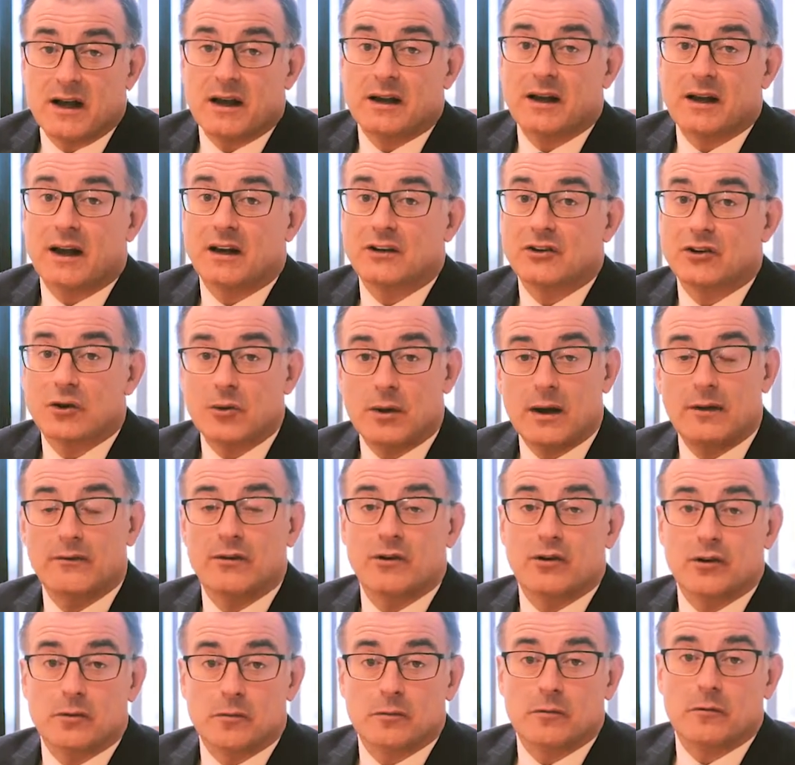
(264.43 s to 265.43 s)
And I do
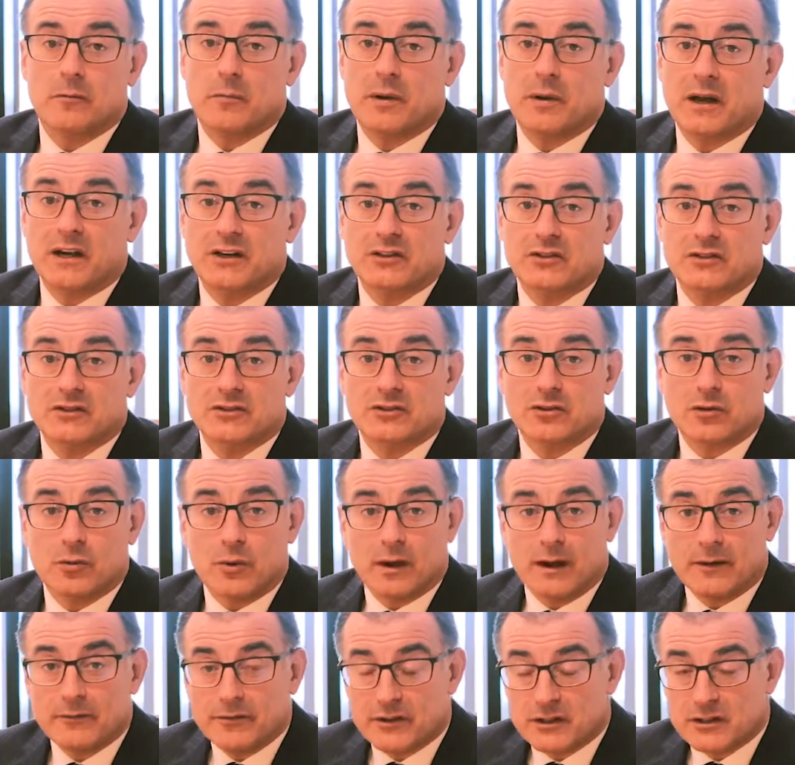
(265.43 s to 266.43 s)
have a number of patients who
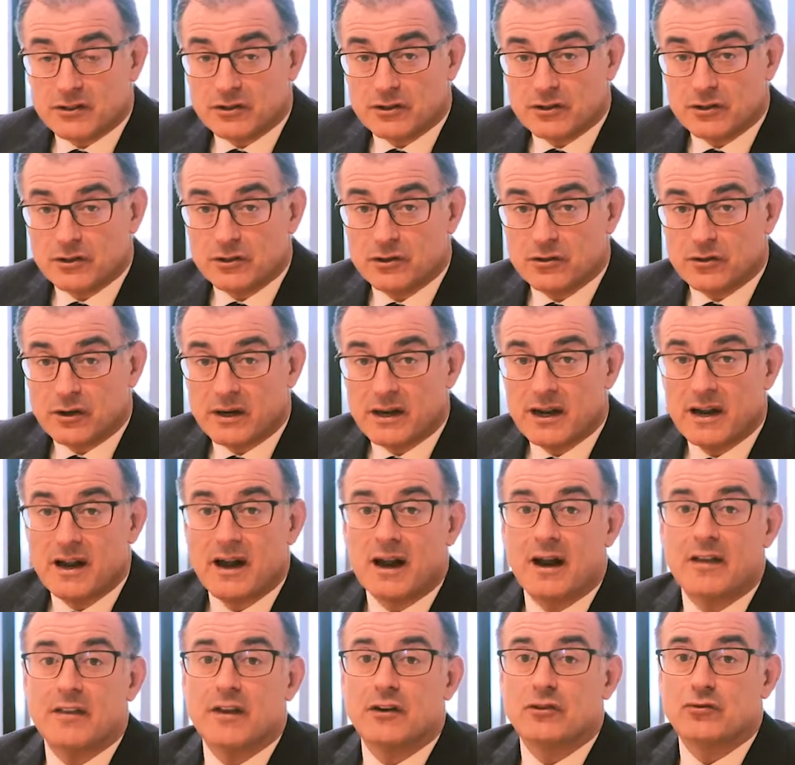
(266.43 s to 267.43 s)
have this surgery
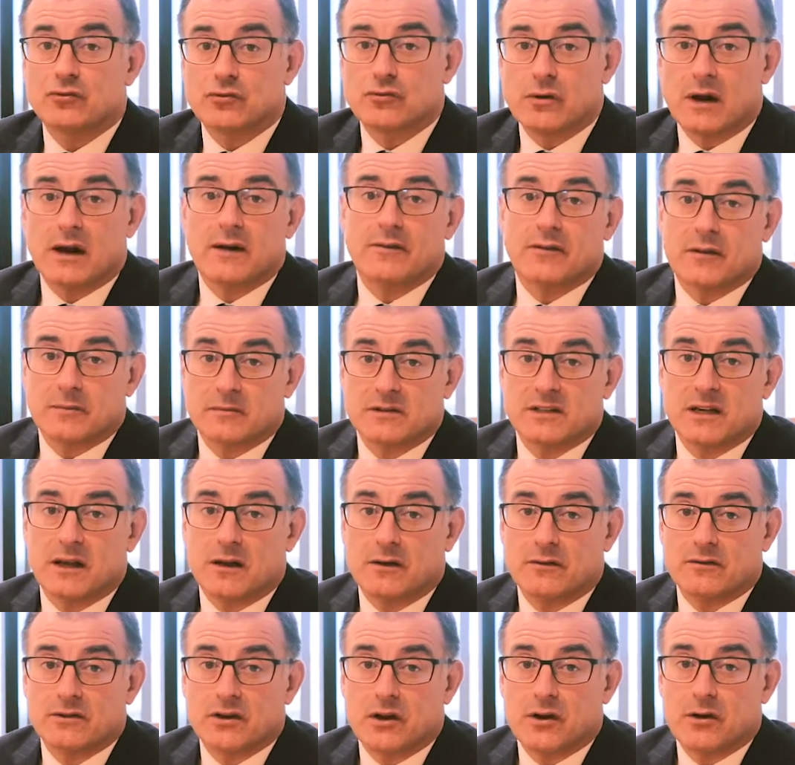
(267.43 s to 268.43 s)
and then drive
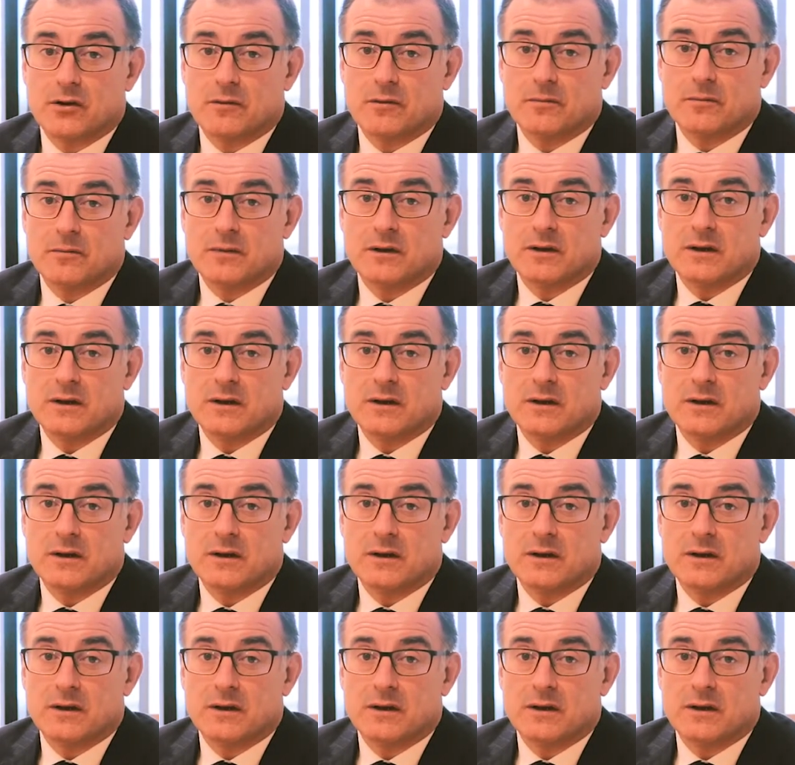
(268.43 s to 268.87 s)
themselves home.